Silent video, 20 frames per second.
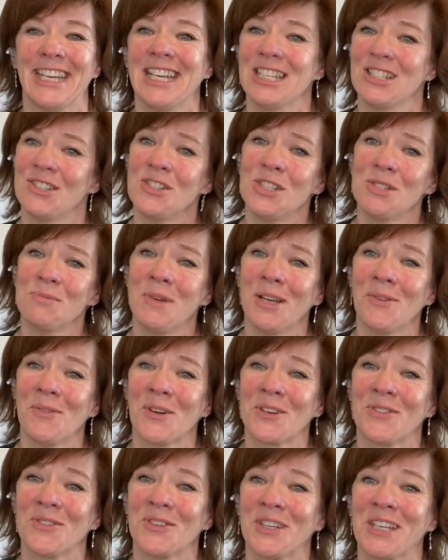So it just might
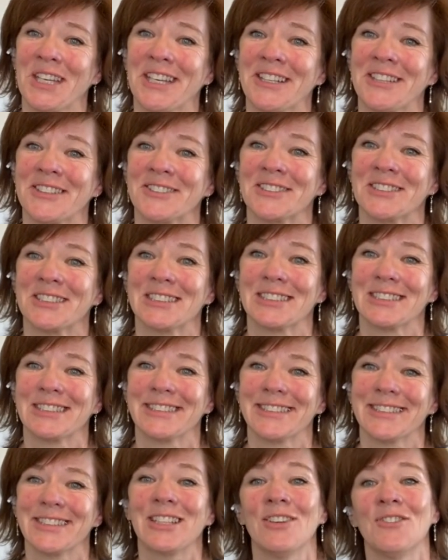work for you.
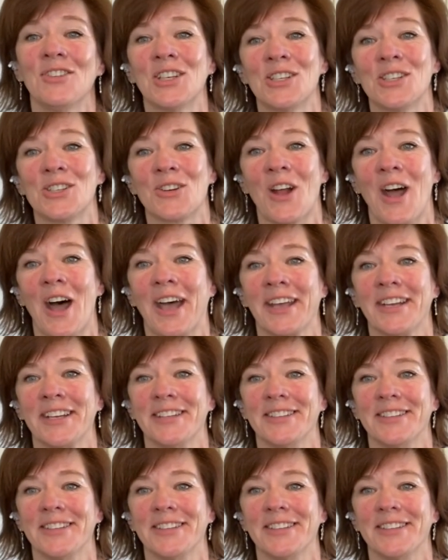So give it a try.